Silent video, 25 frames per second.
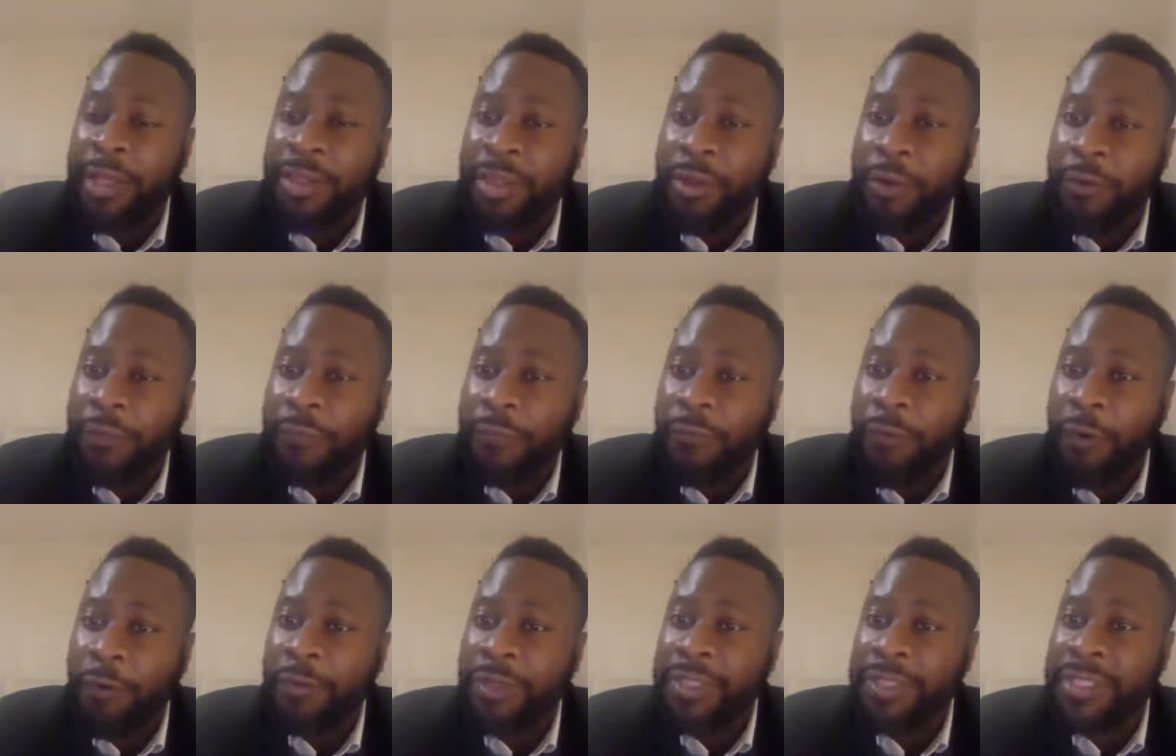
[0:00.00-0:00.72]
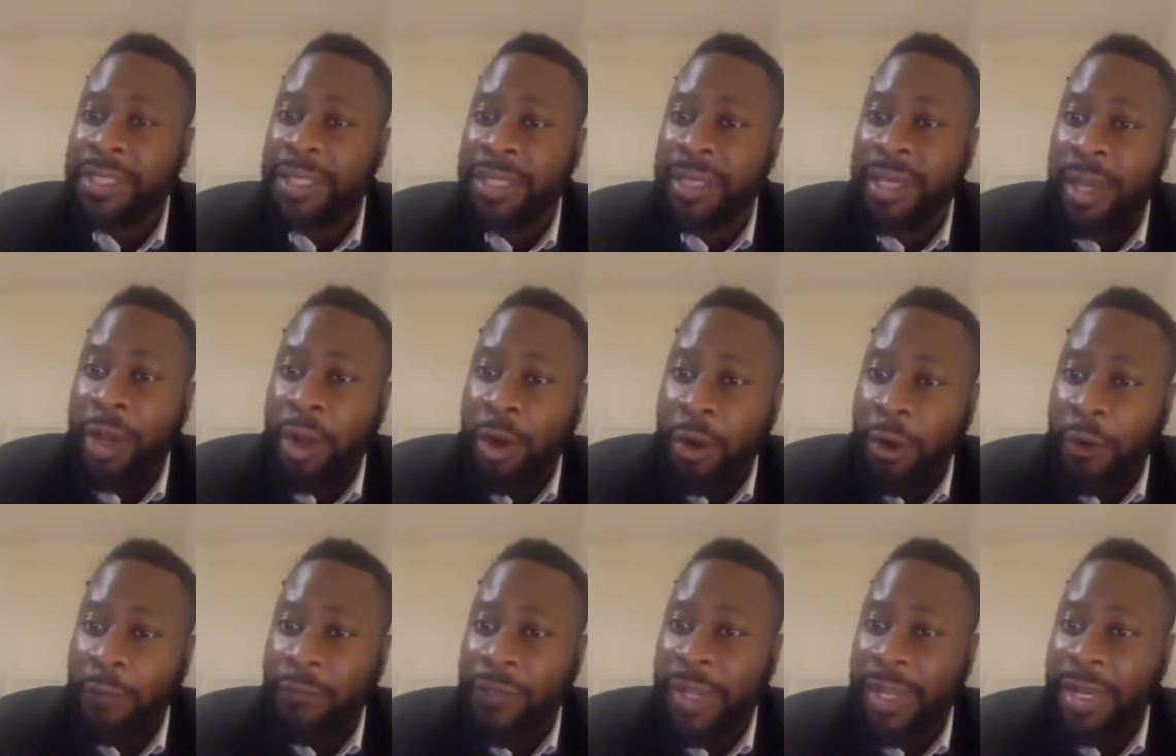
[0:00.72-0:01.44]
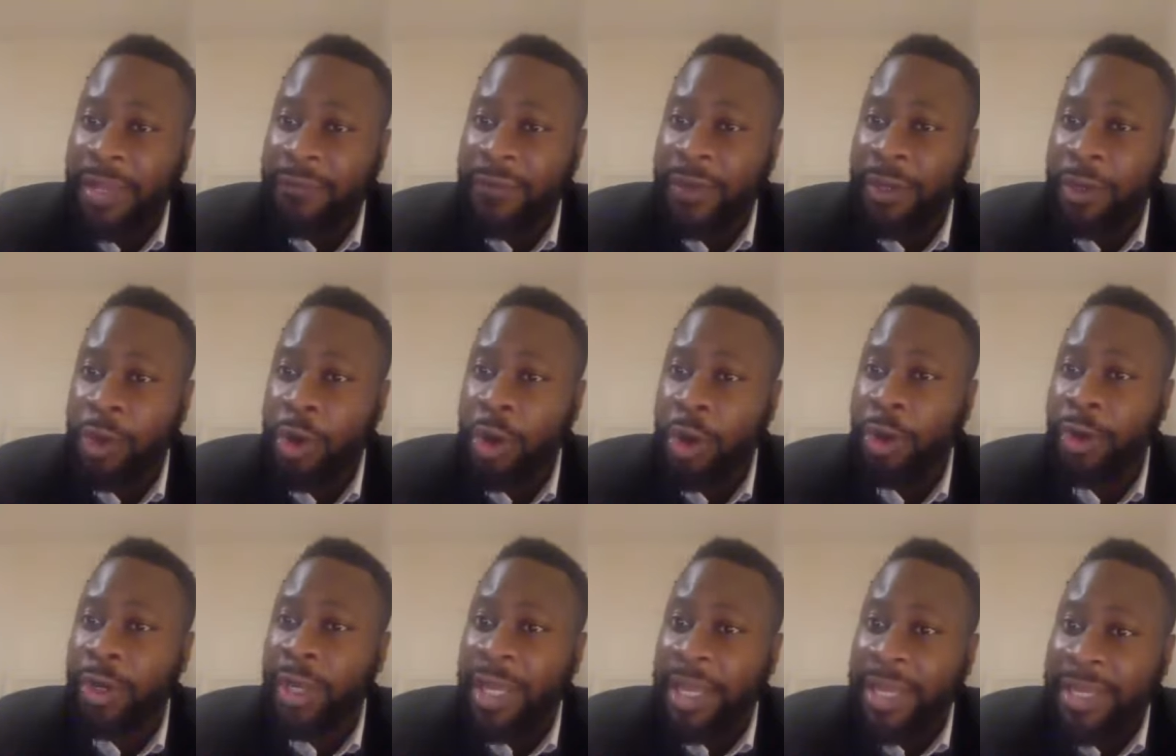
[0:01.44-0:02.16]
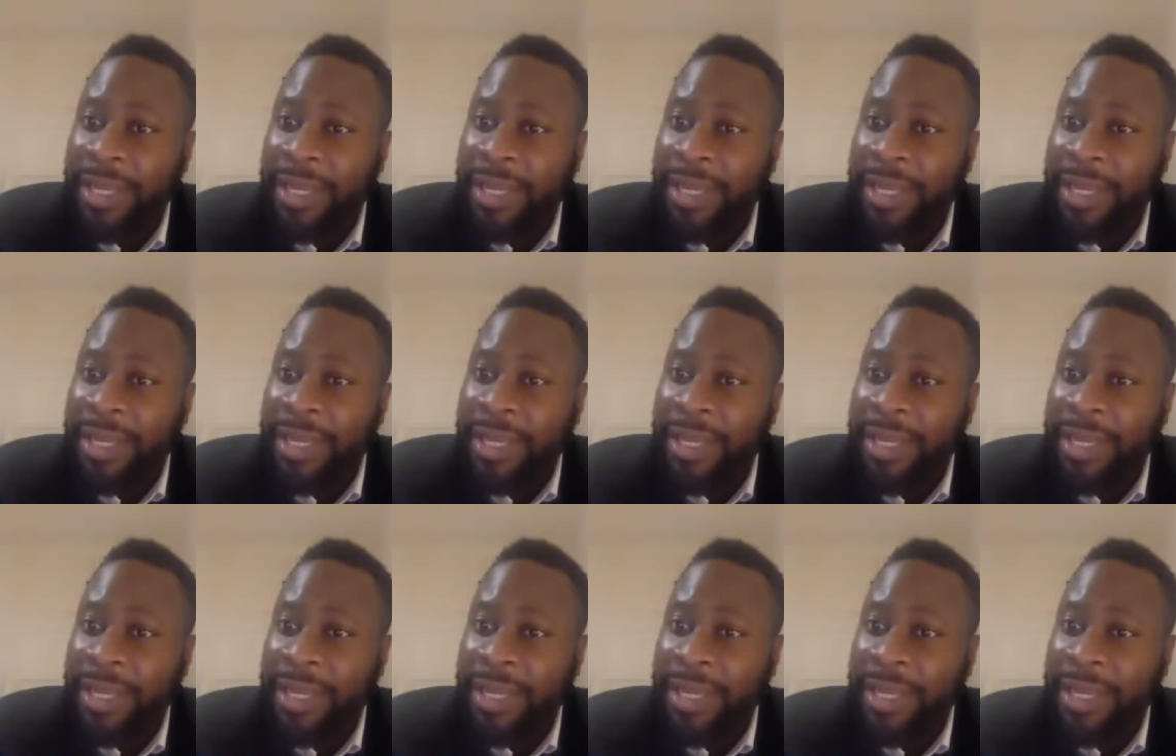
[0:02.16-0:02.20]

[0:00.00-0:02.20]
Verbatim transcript: the authority of the living God.